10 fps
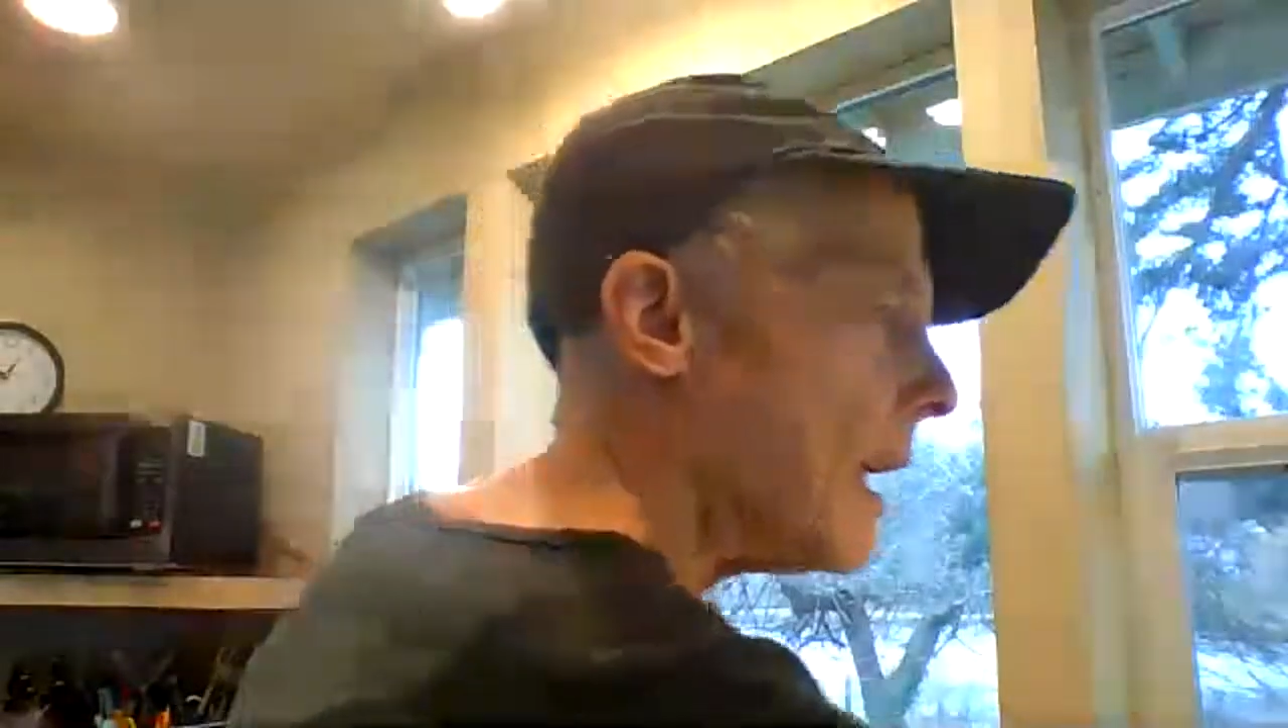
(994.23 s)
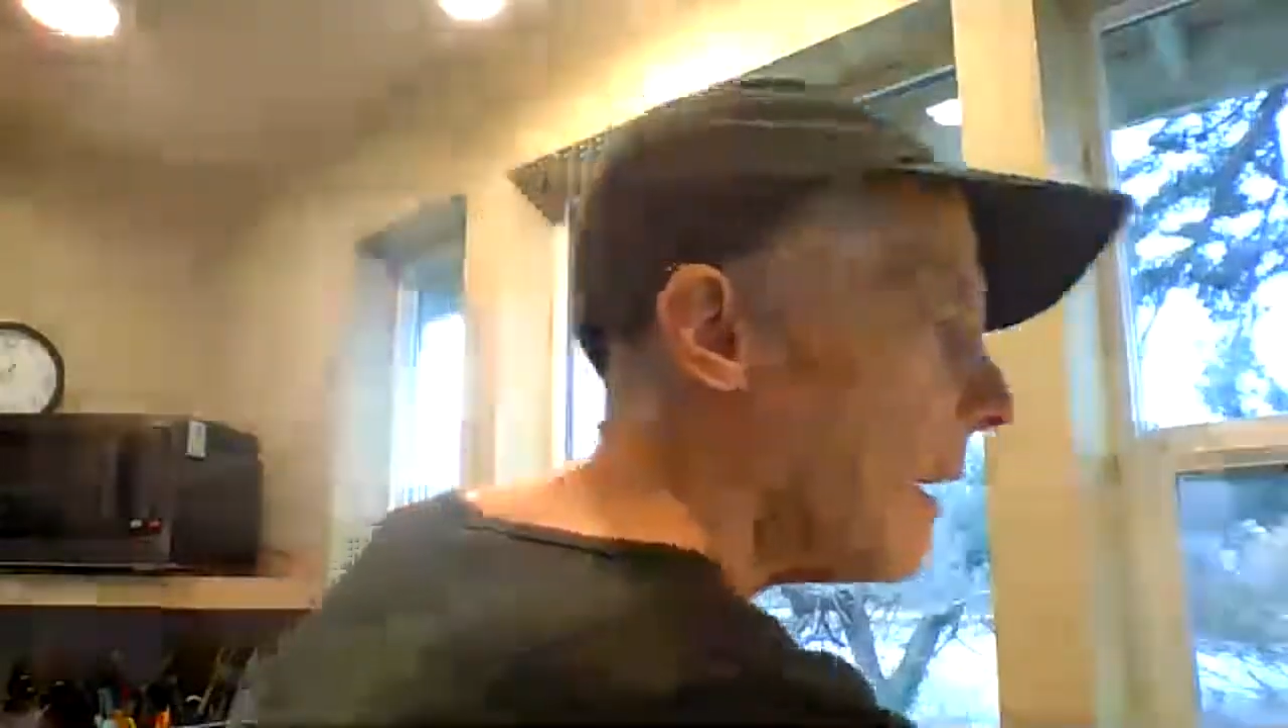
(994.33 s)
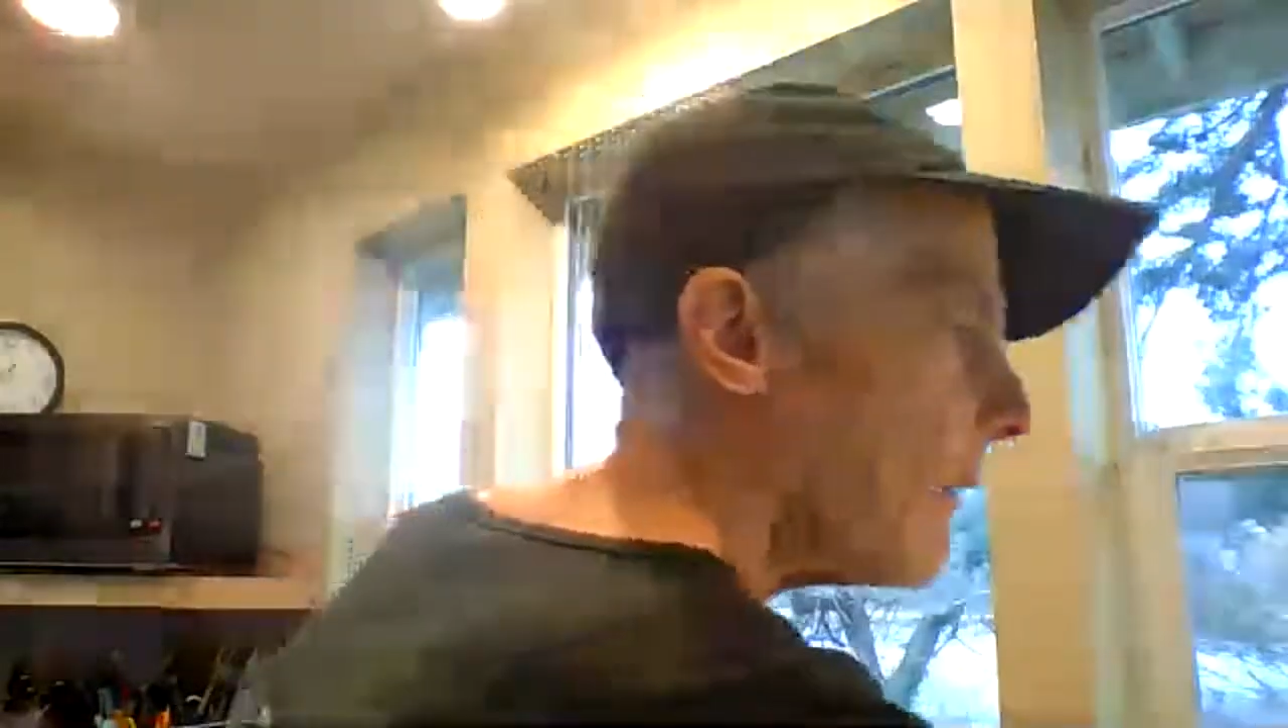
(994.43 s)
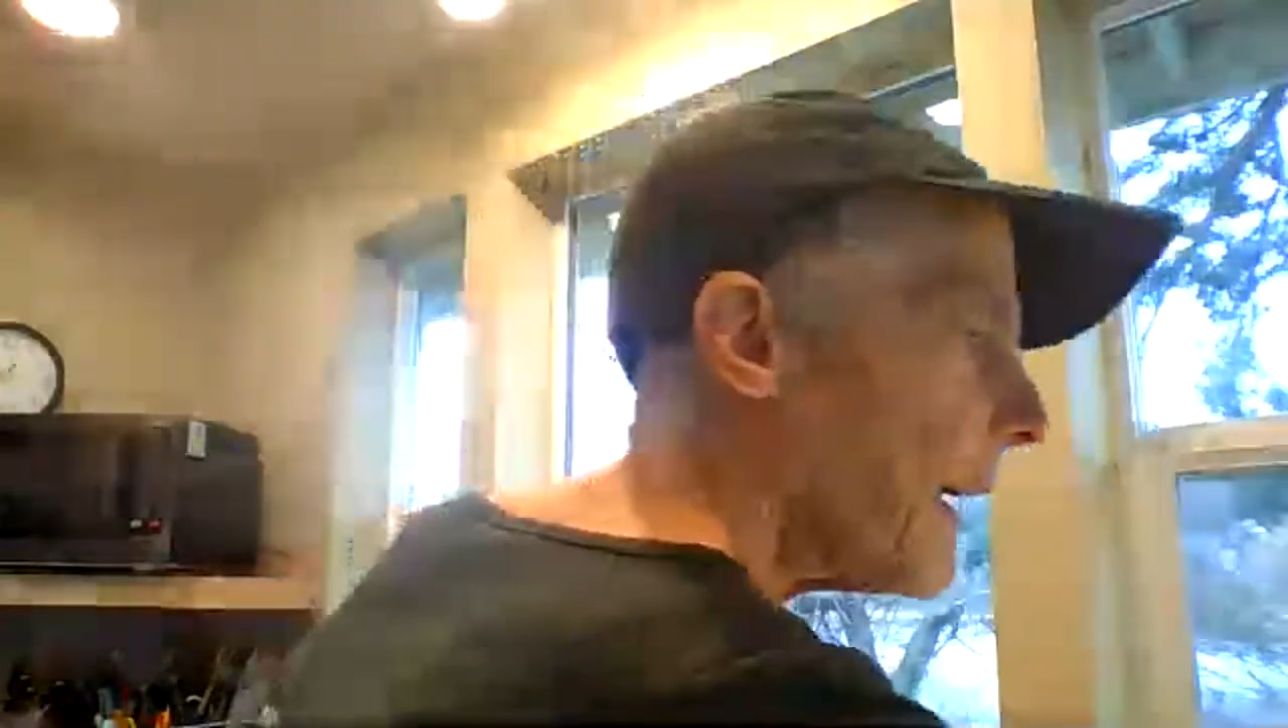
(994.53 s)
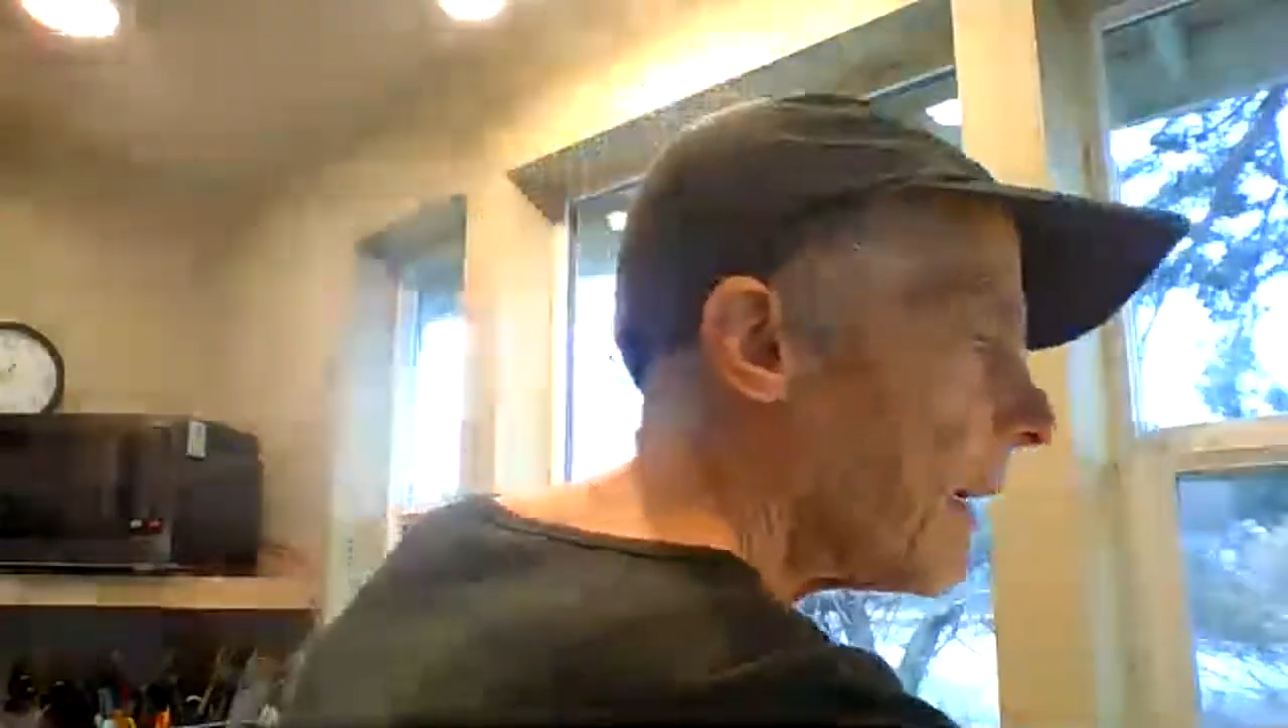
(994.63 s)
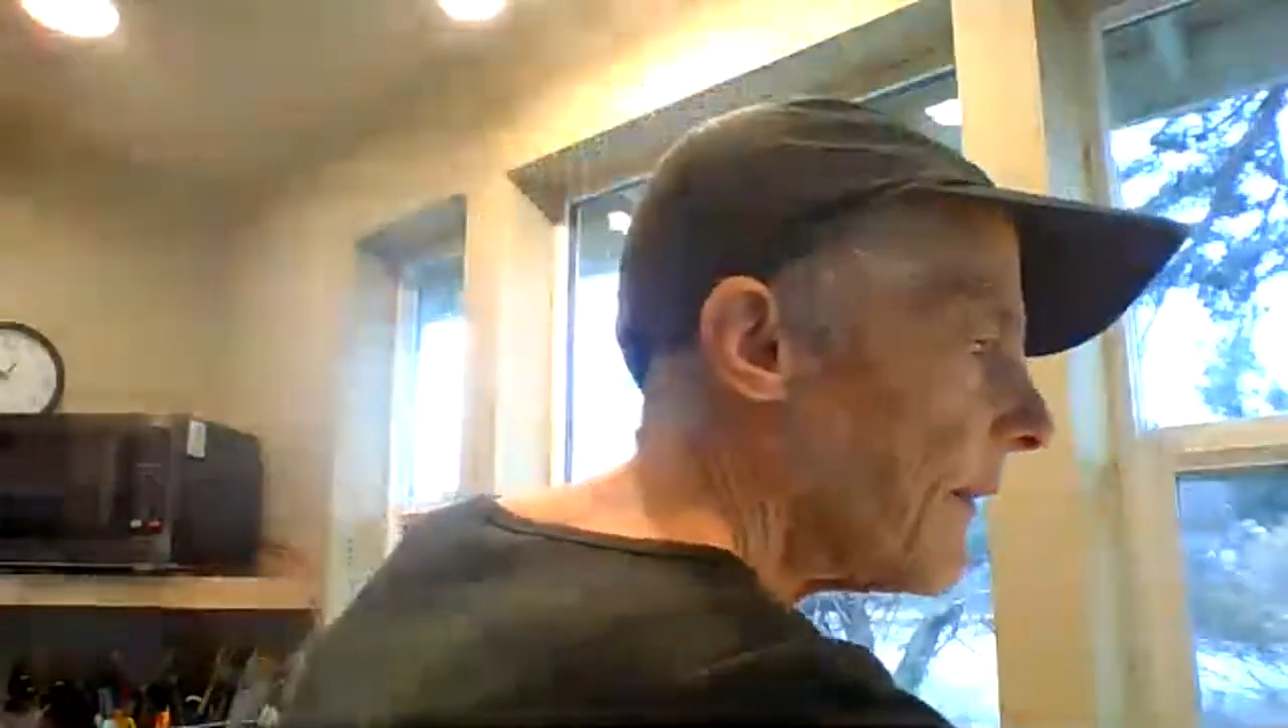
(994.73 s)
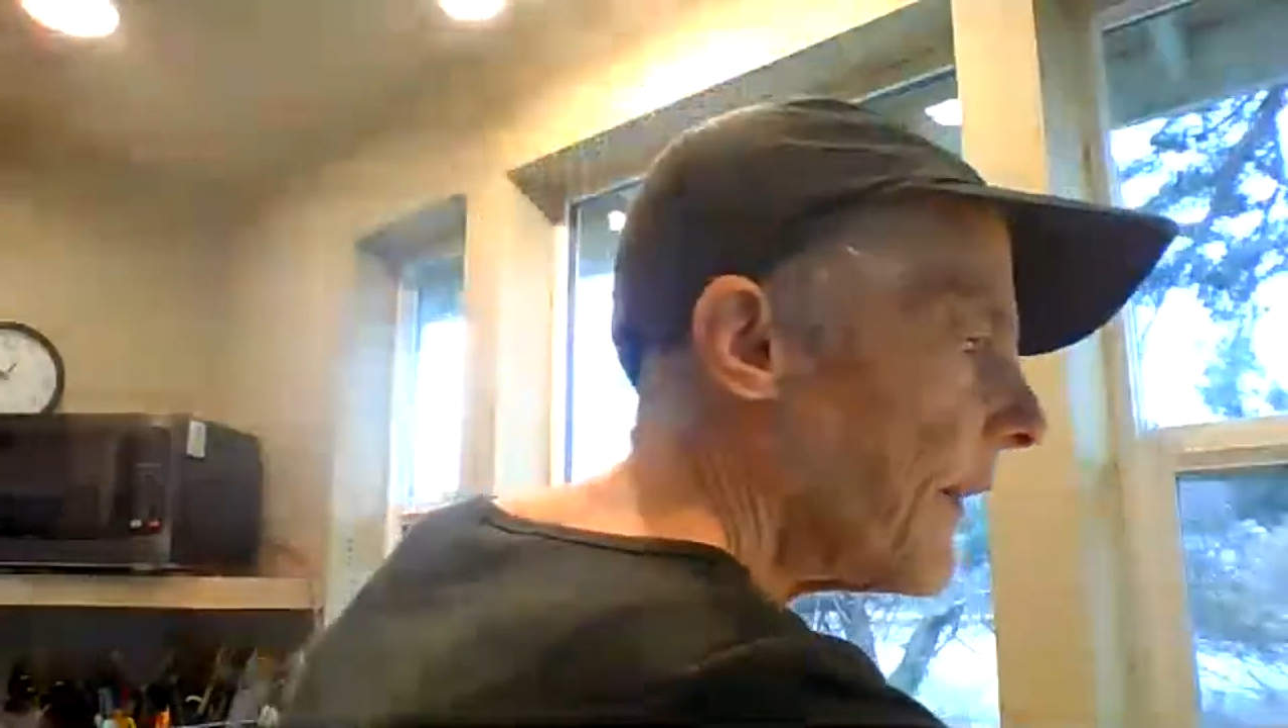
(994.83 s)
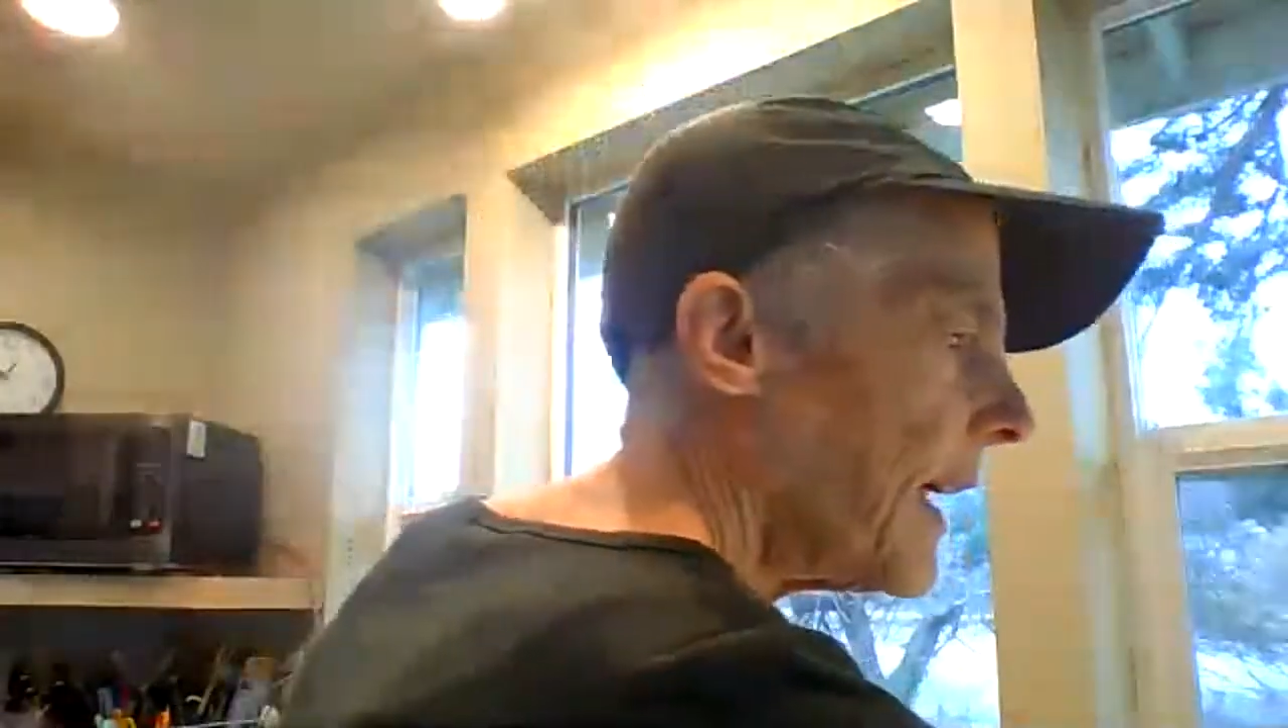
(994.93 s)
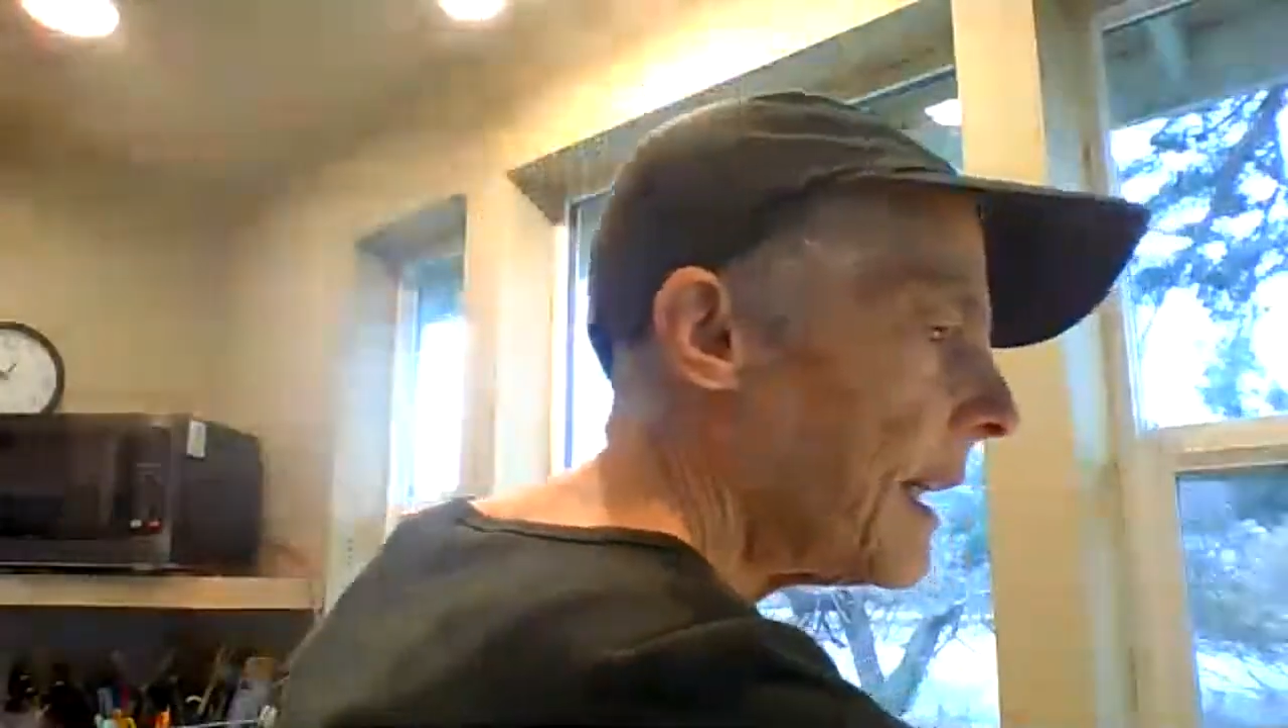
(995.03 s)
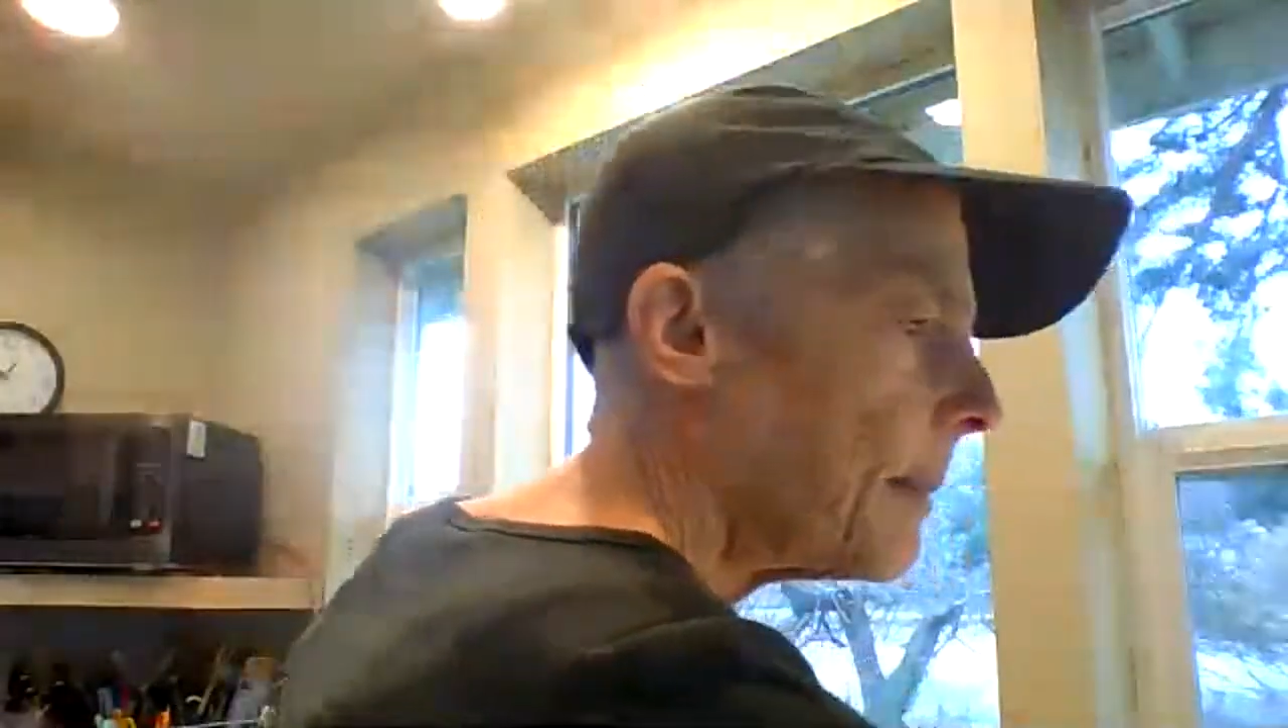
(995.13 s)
If I can find the